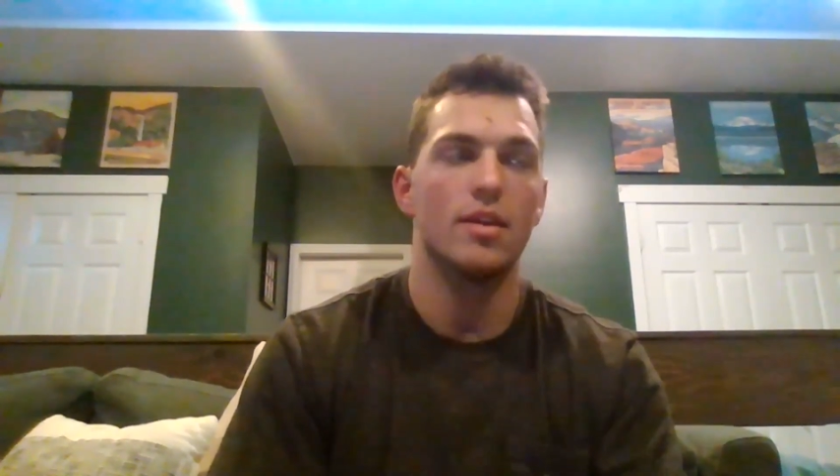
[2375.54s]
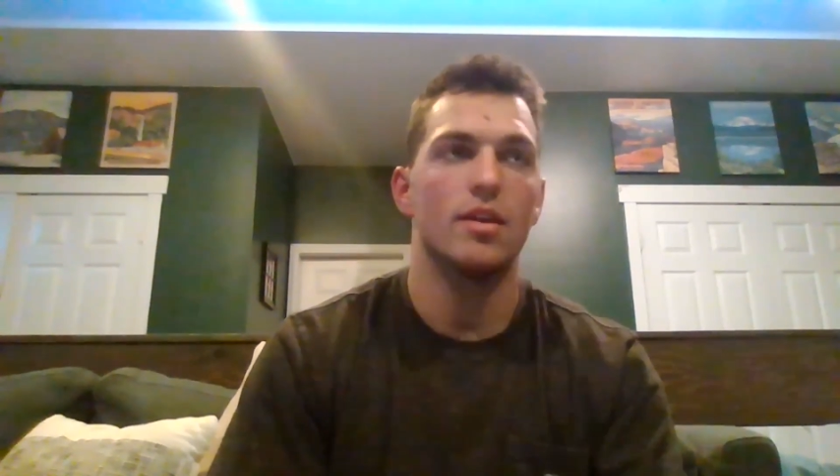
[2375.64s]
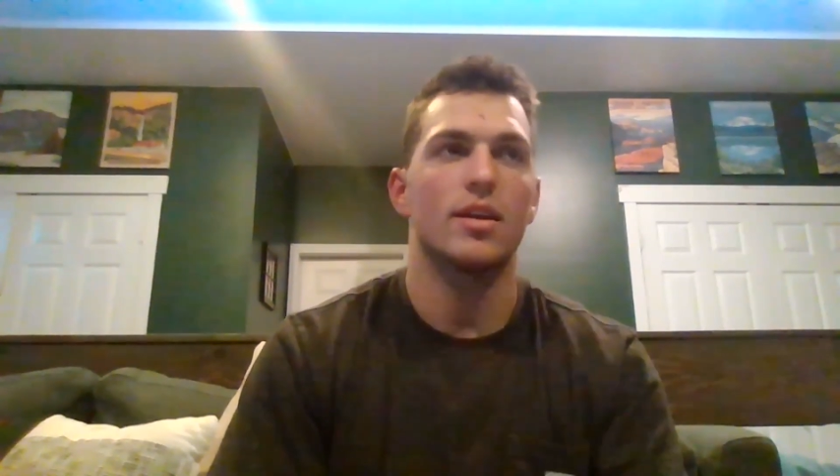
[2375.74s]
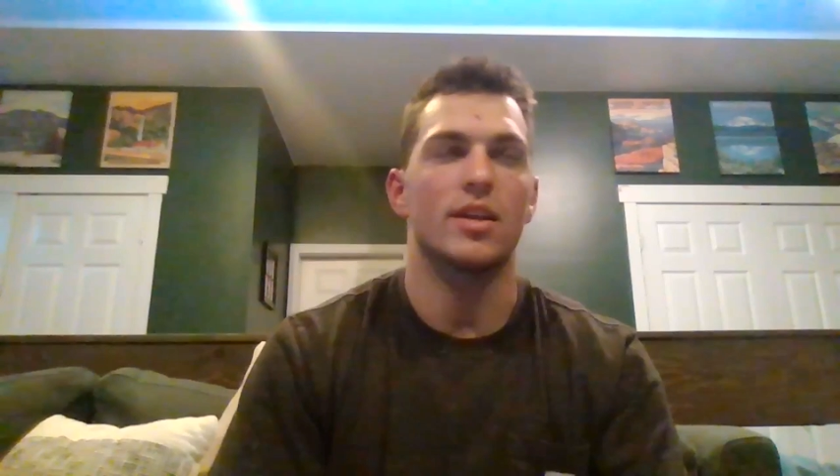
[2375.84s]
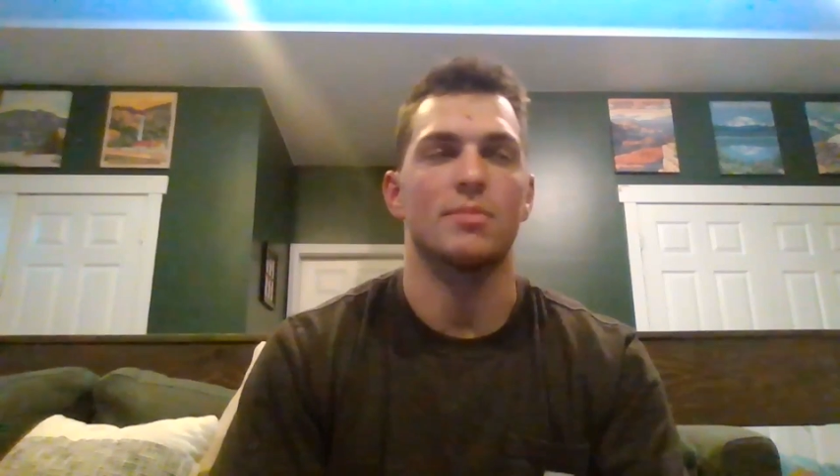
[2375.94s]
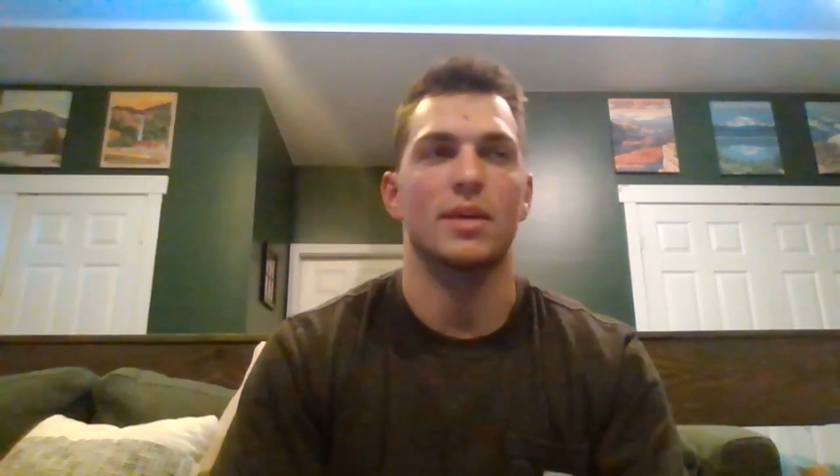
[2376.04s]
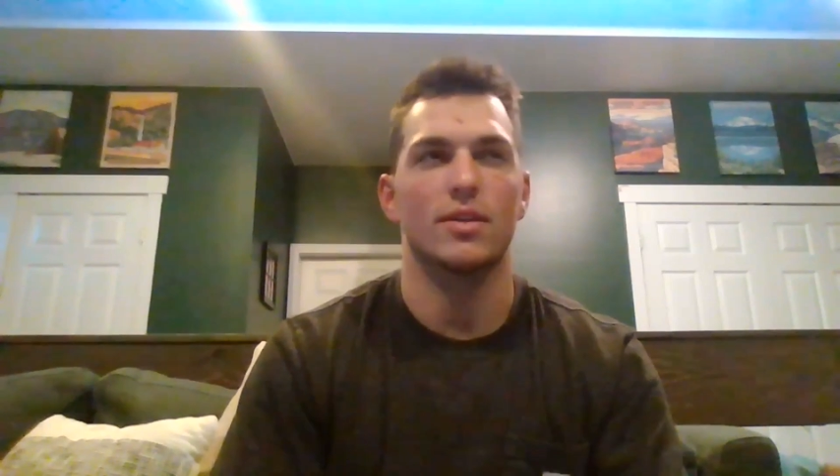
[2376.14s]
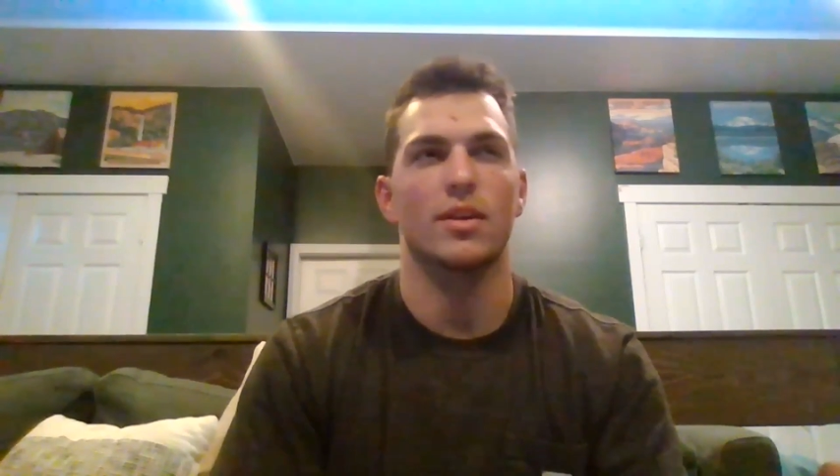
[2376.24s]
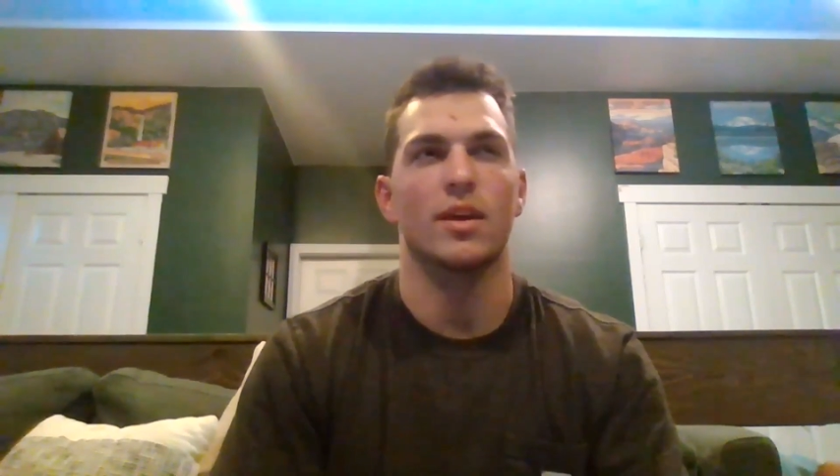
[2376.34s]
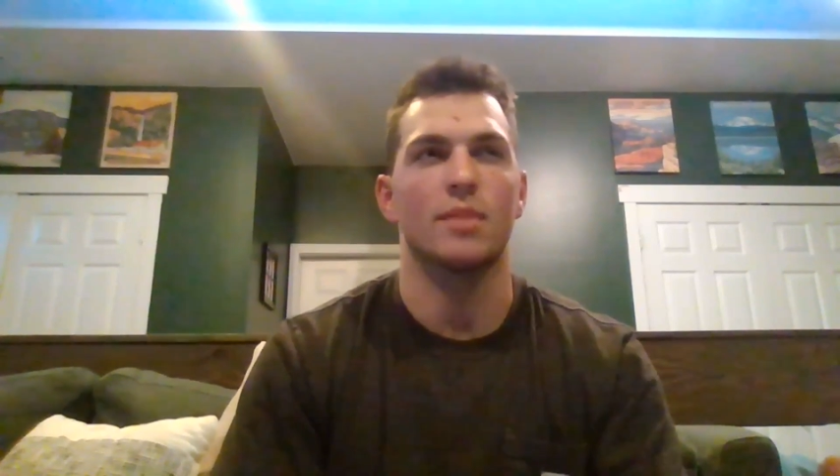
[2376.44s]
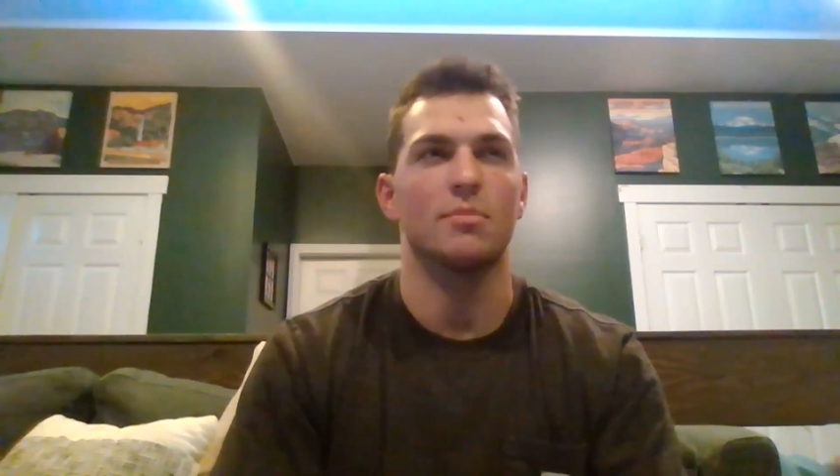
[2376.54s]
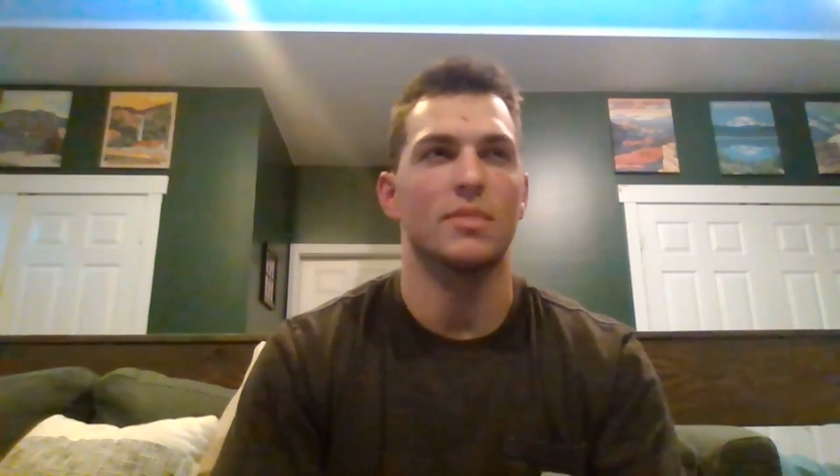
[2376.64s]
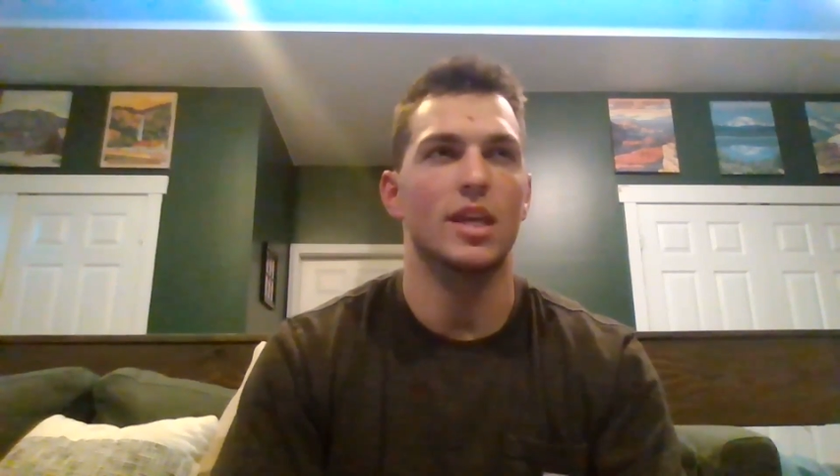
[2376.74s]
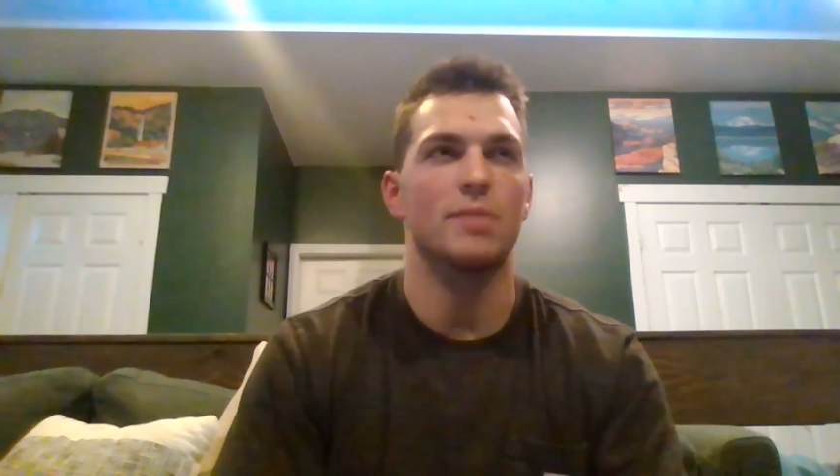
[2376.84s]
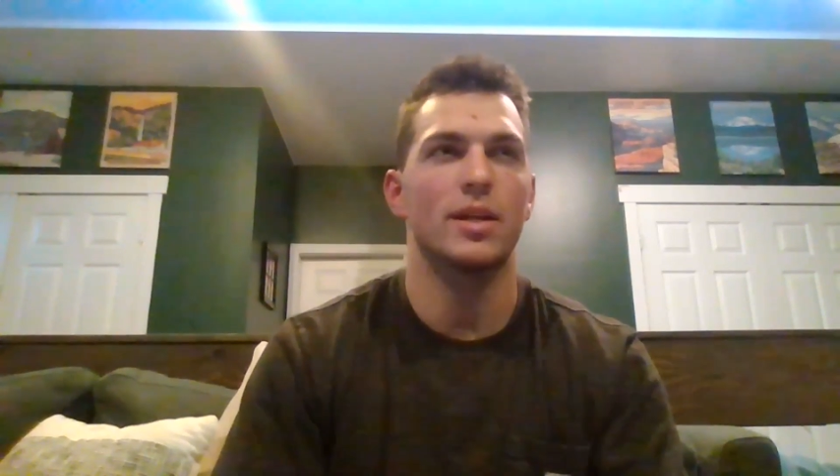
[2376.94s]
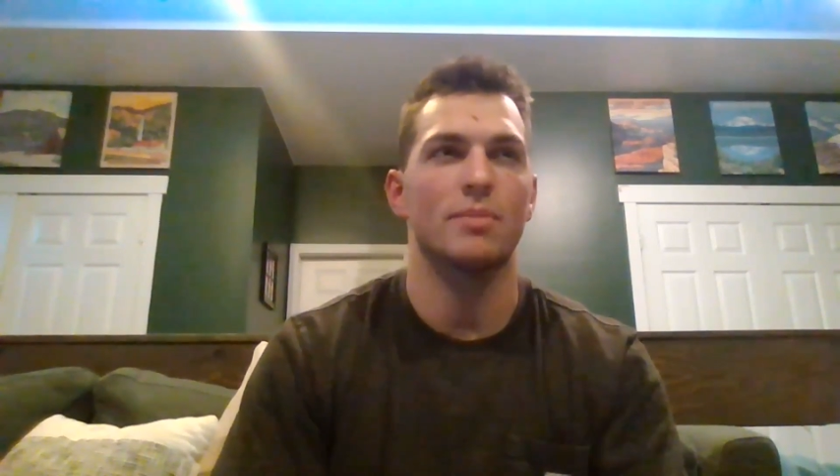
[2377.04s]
And I'm like, okay, I'm thinking about it.